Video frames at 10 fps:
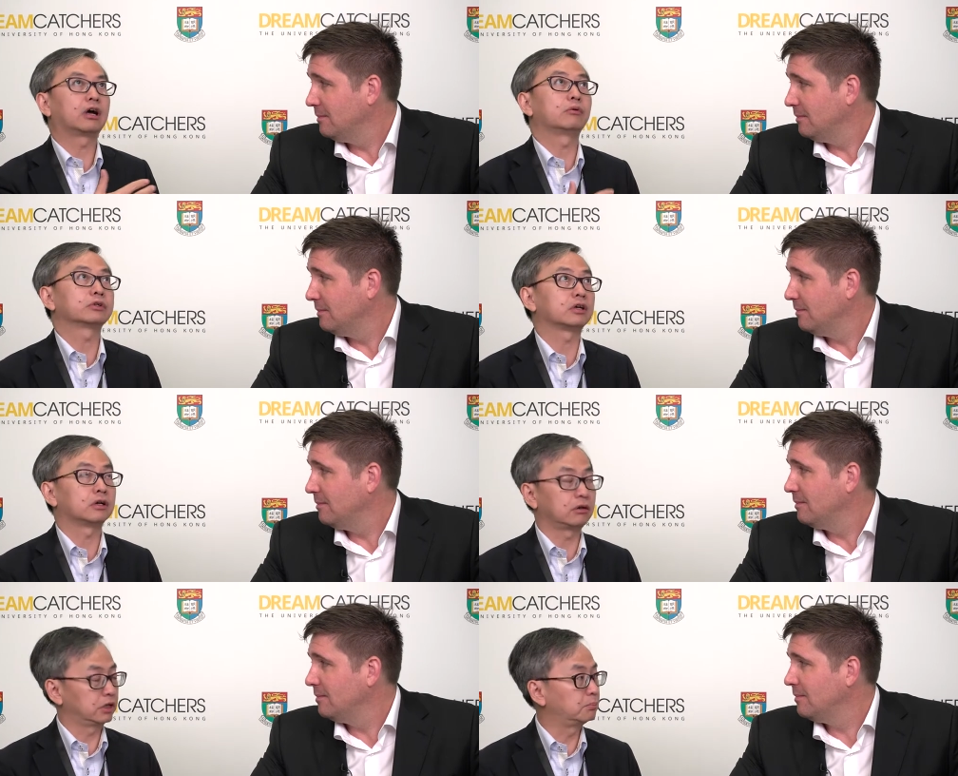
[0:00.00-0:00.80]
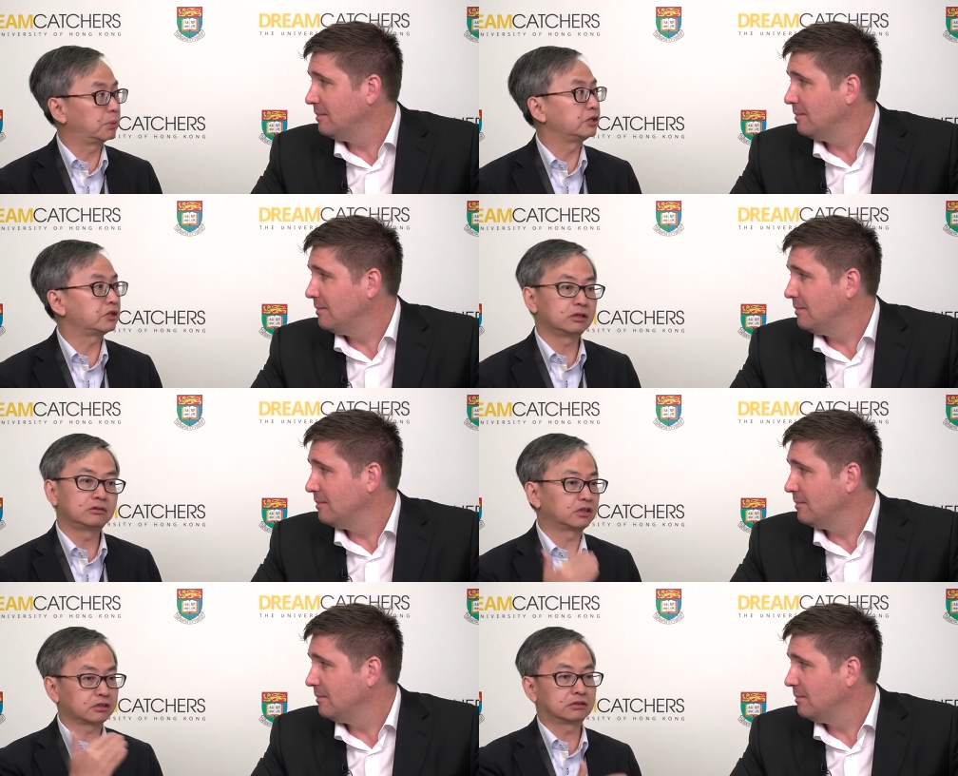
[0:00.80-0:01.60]
Speaker 1: I was uh, in
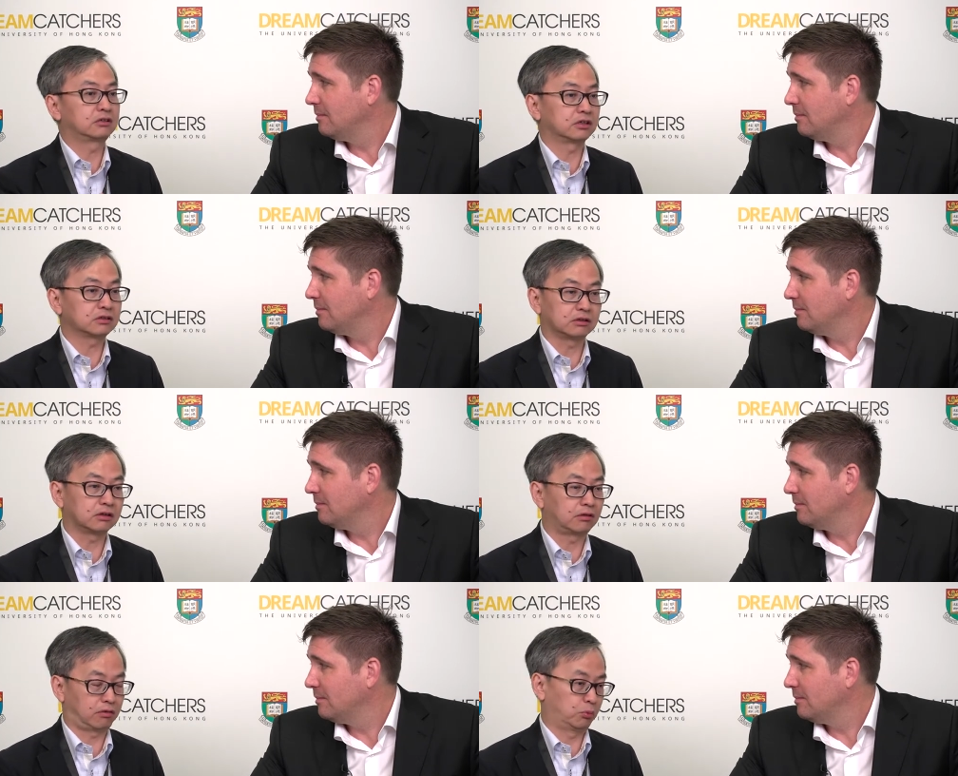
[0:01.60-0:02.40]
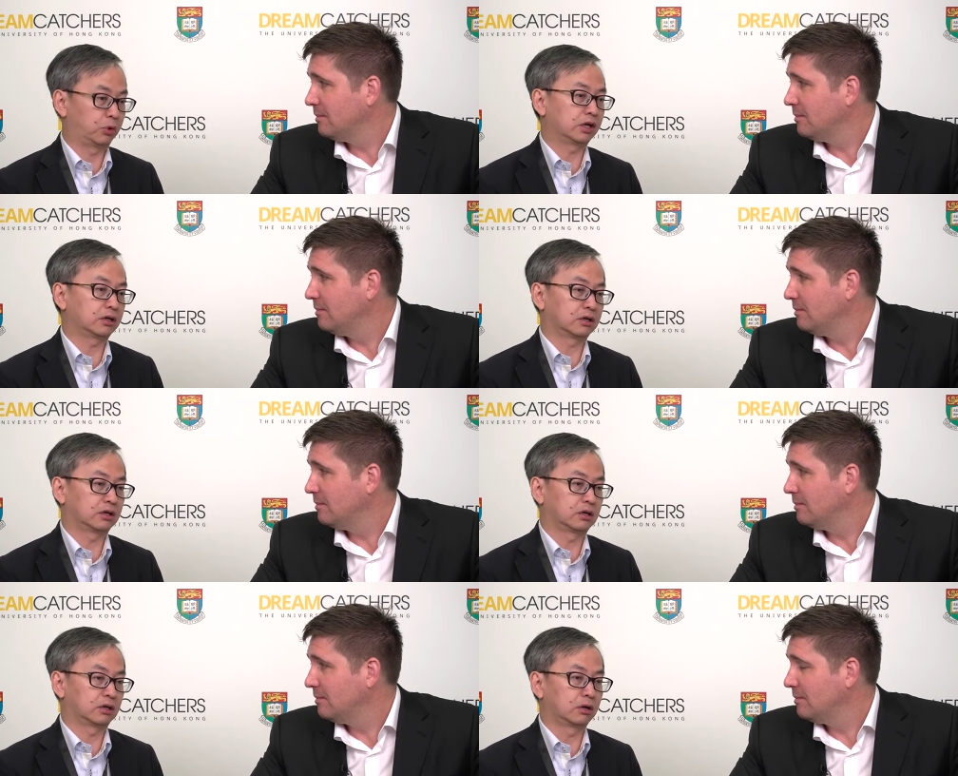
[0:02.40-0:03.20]
Beijing just just uh, the week
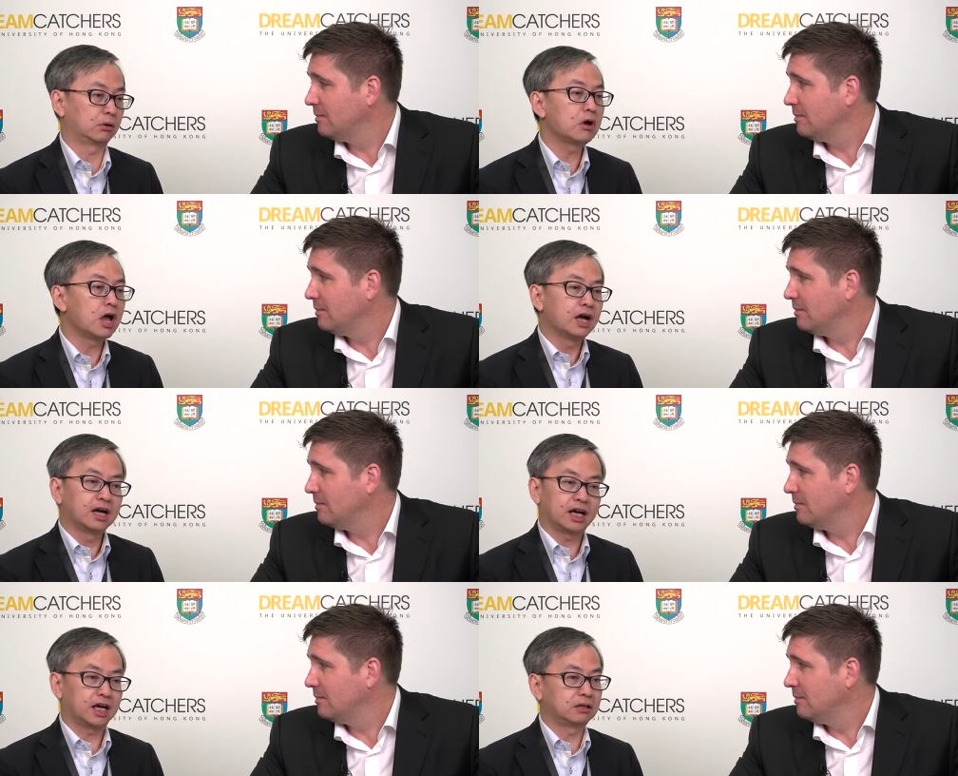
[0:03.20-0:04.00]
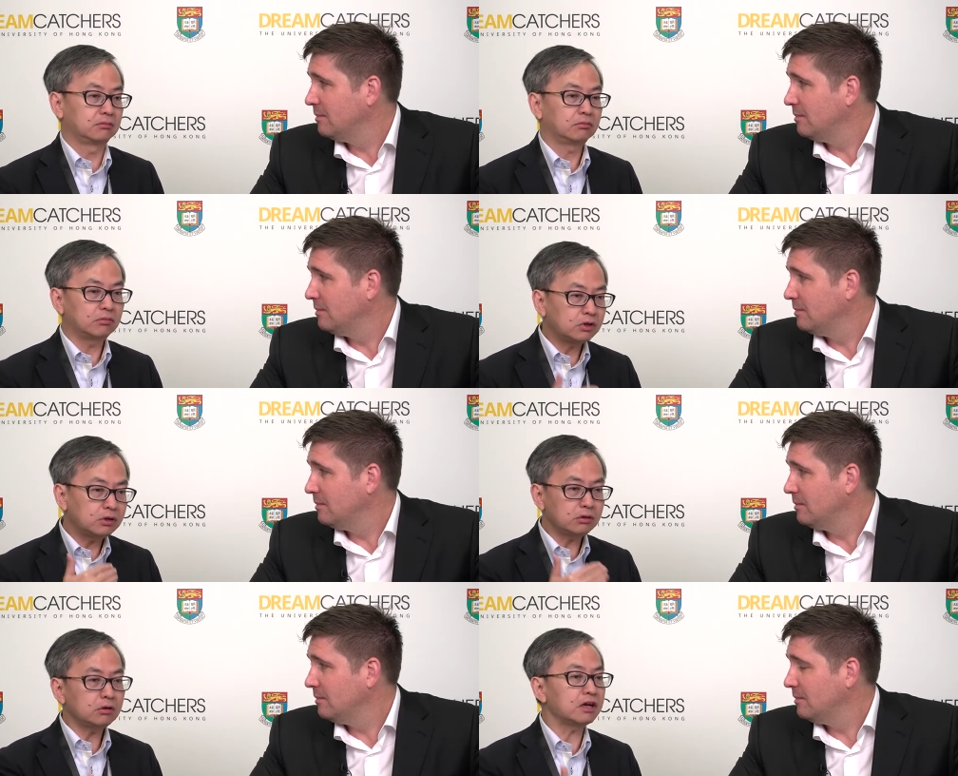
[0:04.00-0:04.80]
uh, ago, and
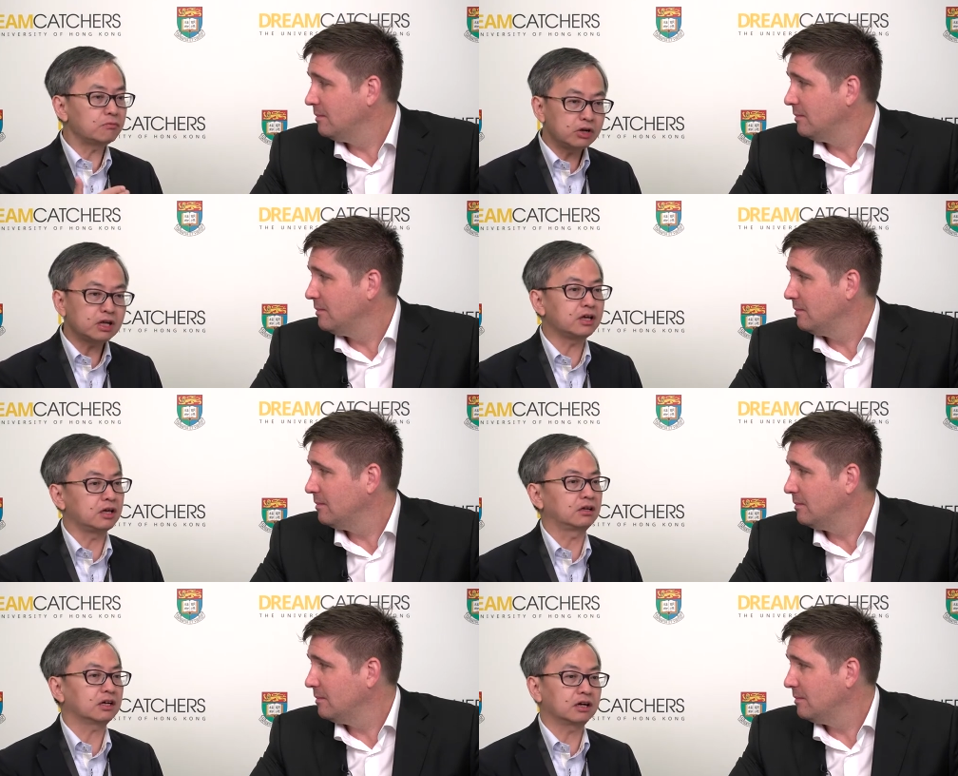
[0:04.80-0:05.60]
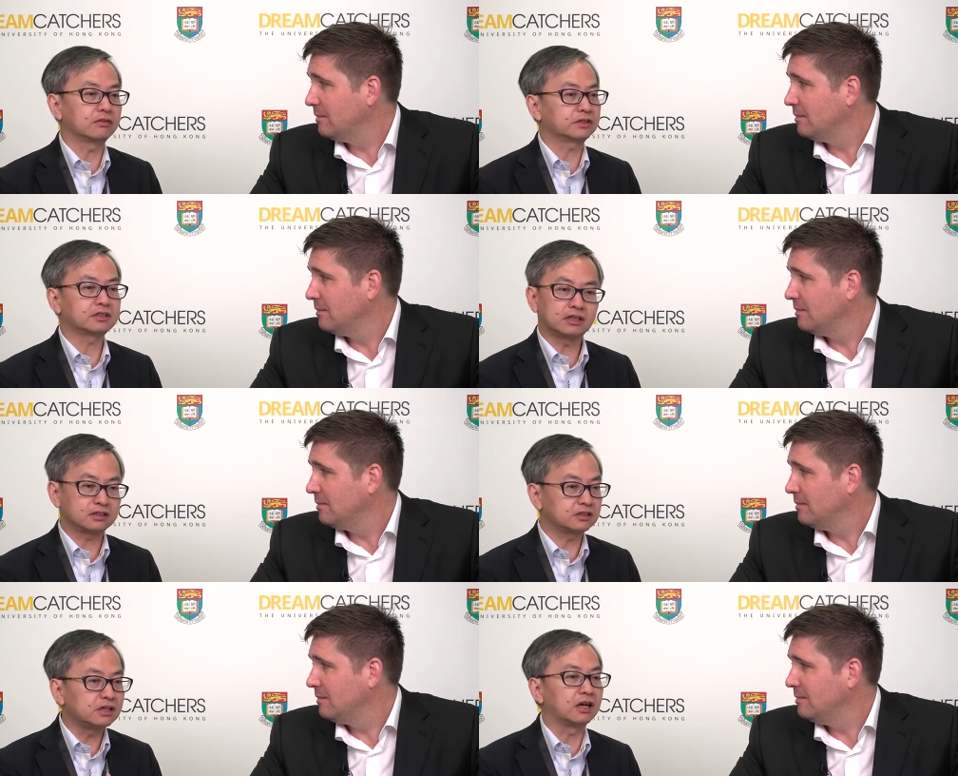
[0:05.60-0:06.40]
you, you can really kind of
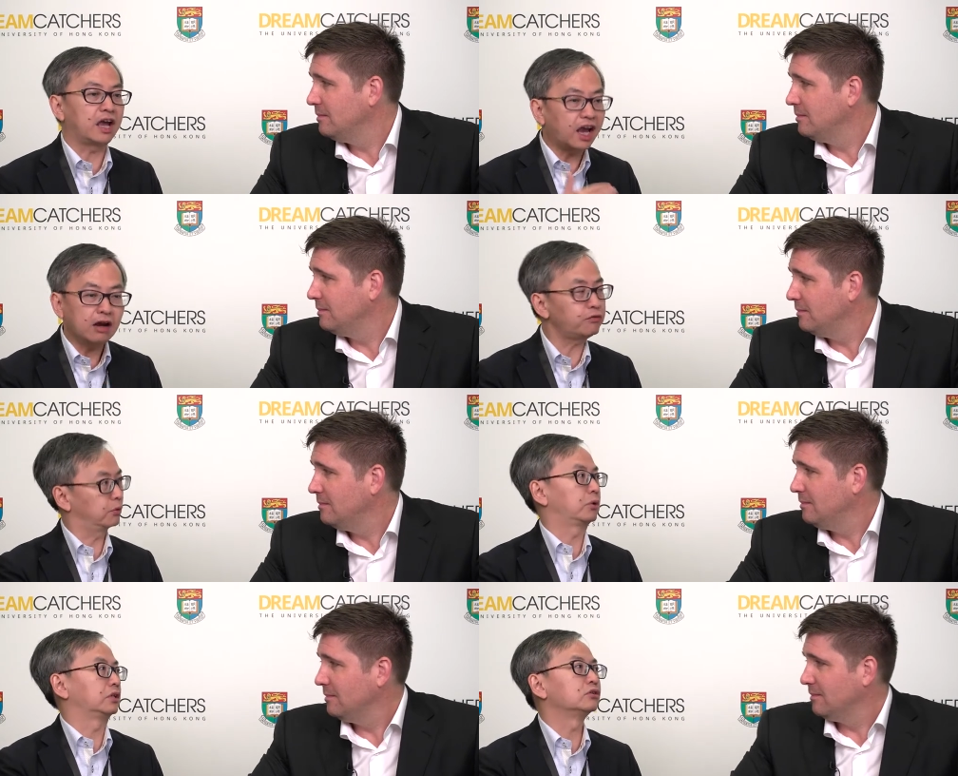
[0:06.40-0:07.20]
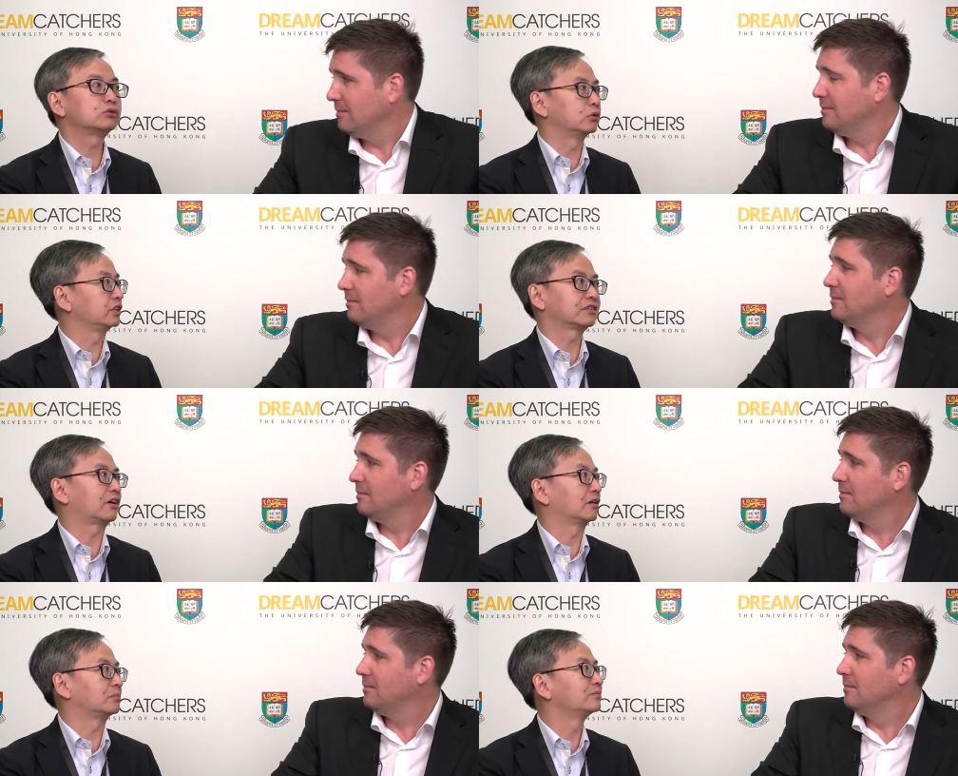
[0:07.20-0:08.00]
see, seeing everyone is doing
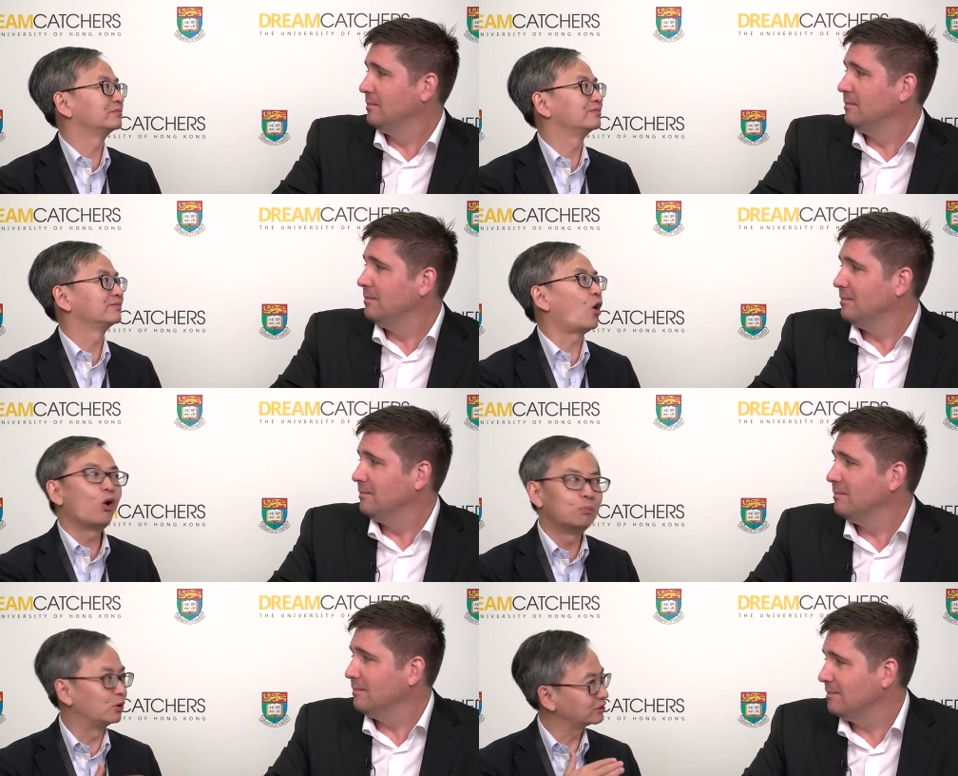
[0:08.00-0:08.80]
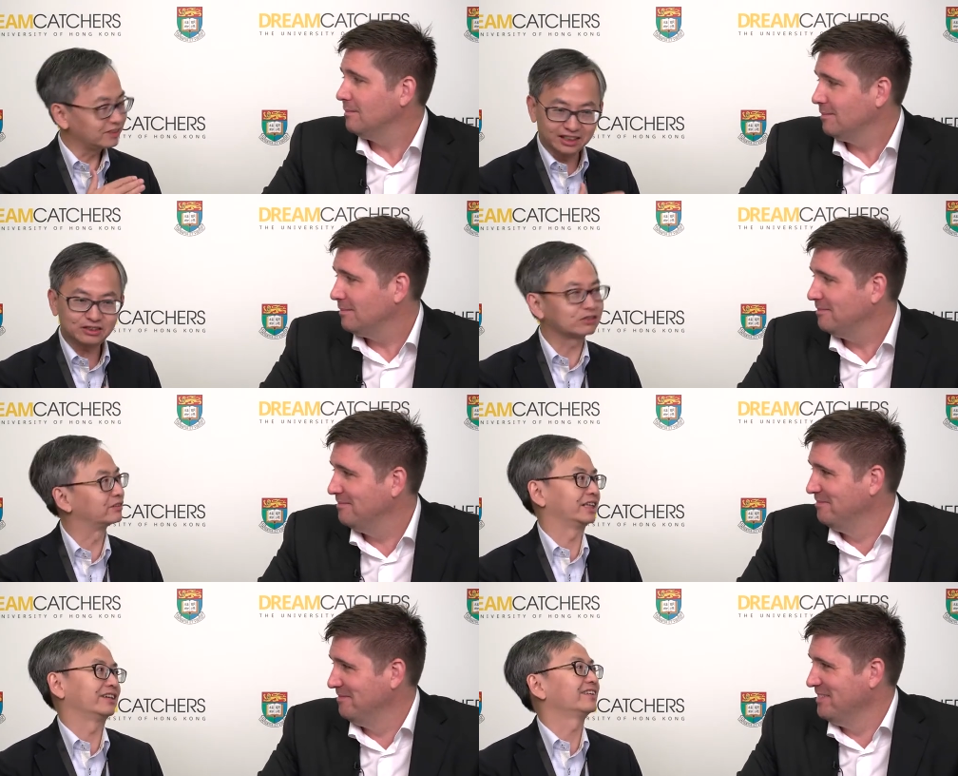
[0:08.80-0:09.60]
startup. Almost
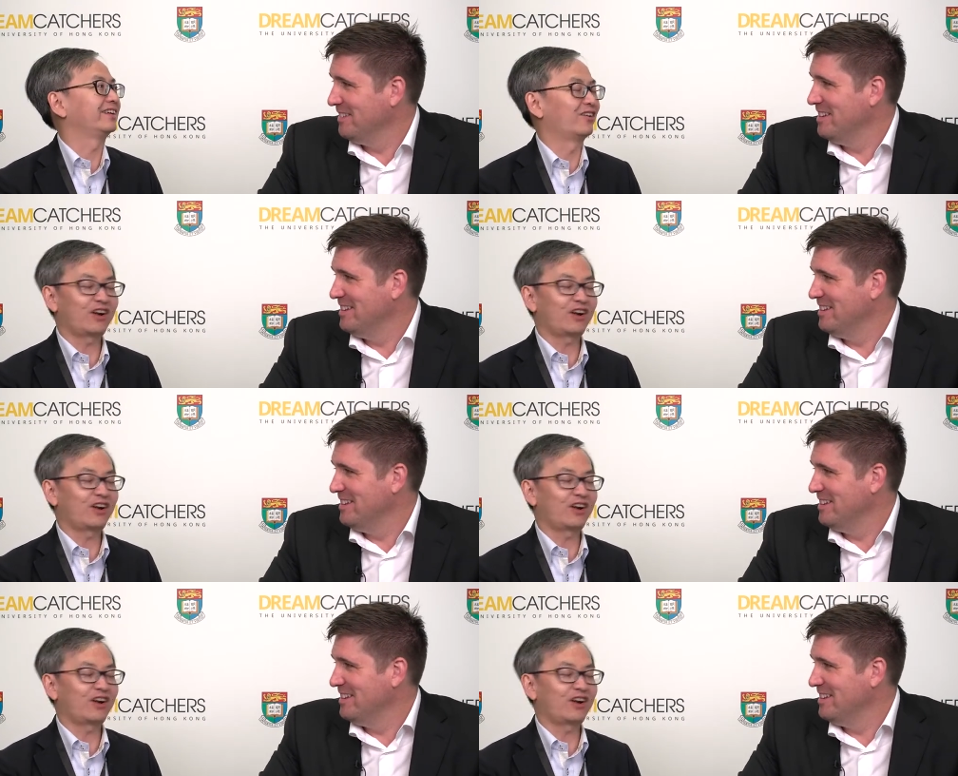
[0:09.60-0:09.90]
literally, you know,